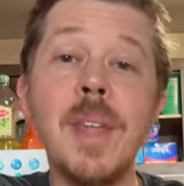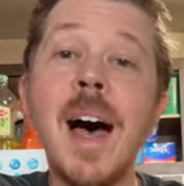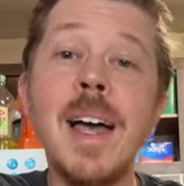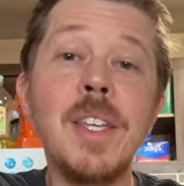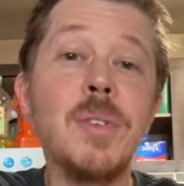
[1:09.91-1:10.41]

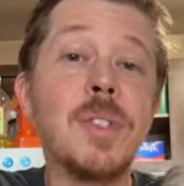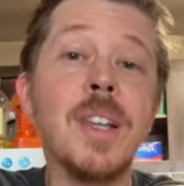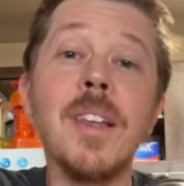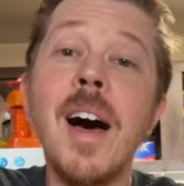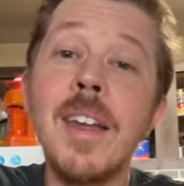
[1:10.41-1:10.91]
I use a
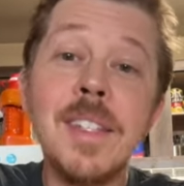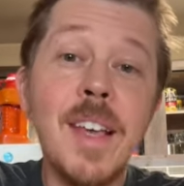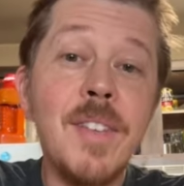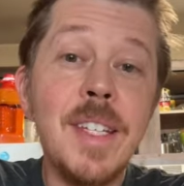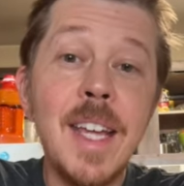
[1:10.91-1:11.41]
lot of
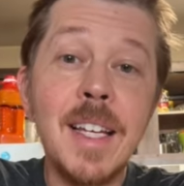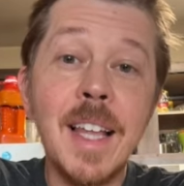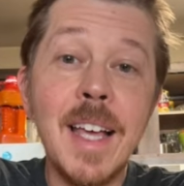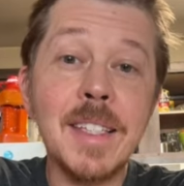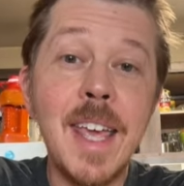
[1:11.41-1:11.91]
7-day
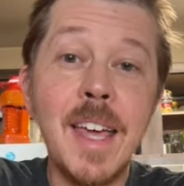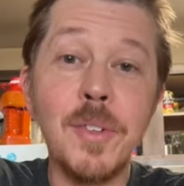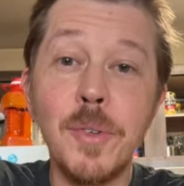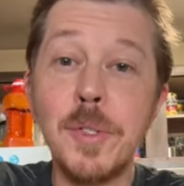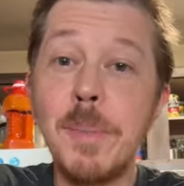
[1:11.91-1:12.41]
glass
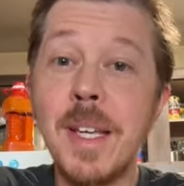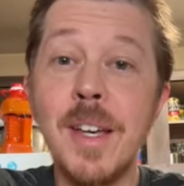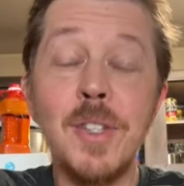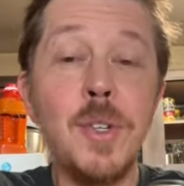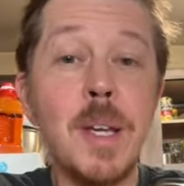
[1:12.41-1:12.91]
candles
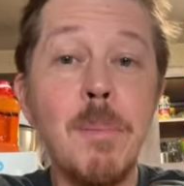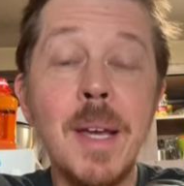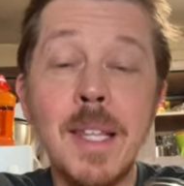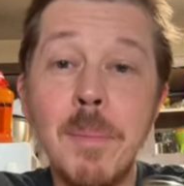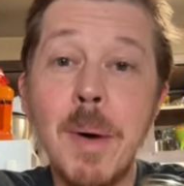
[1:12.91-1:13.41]
because you can
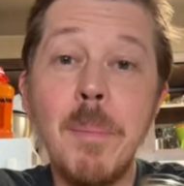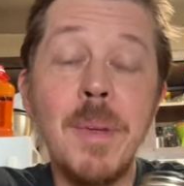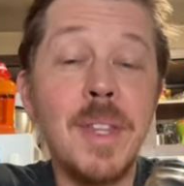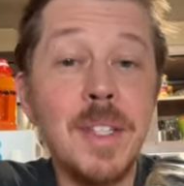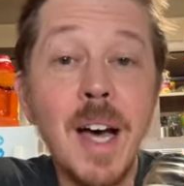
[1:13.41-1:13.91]
pick them up
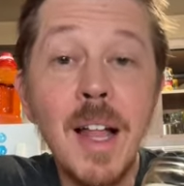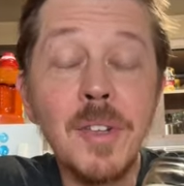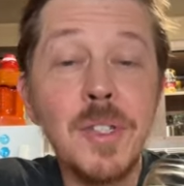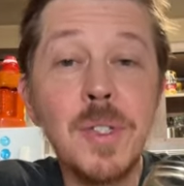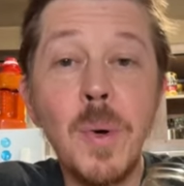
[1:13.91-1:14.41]
at the
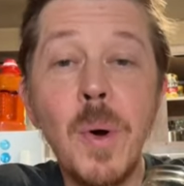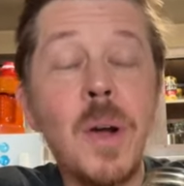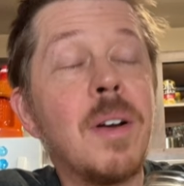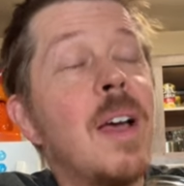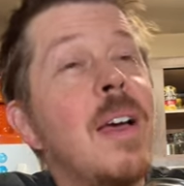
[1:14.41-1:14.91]
dollar store.